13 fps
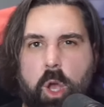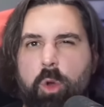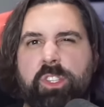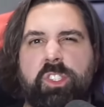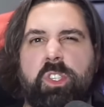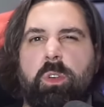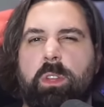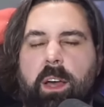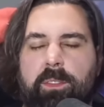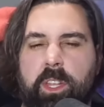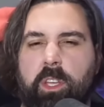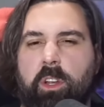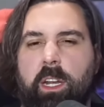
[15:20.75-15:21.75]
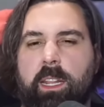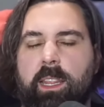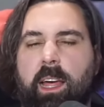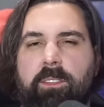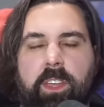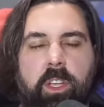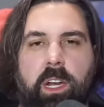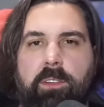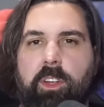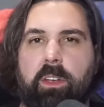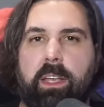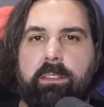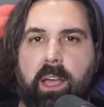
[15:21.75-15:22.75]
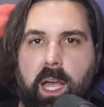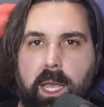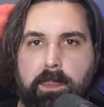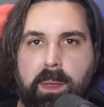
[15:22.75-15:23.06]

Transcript: oh, it's so lovely. You're going to love it. You're going to have a great time.